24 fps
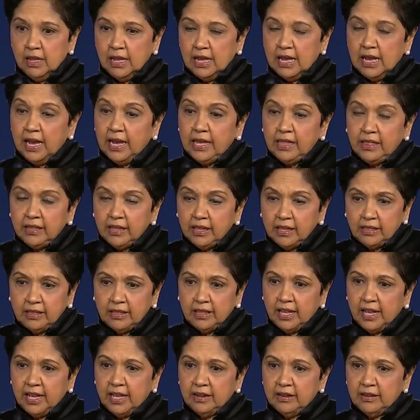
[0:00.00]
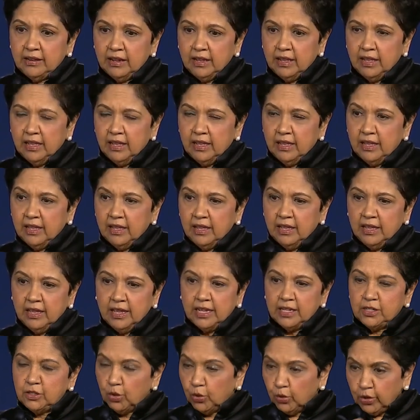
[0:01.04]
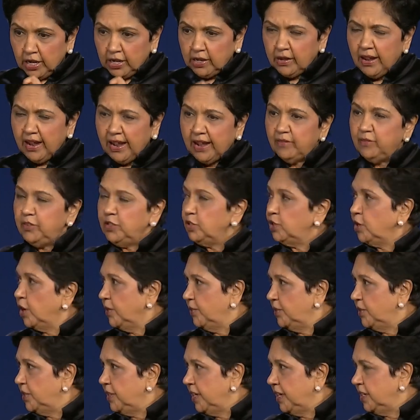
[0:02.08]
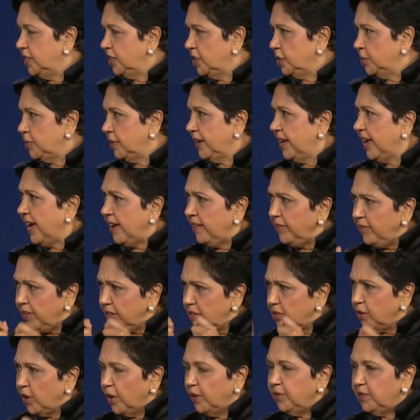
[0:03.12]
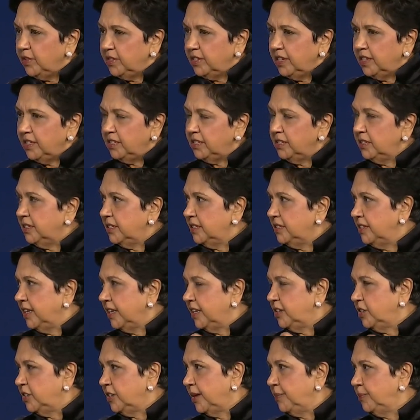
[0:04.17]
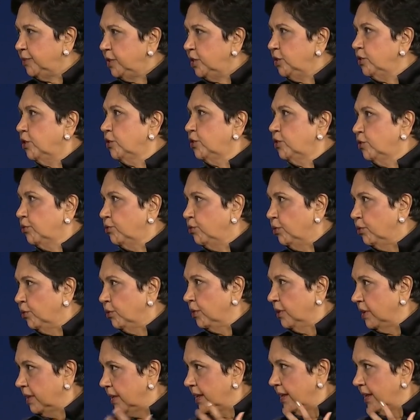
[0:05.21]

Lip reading: I think that it's okay to have these conversations, but have these conversations as the exception, not the rule.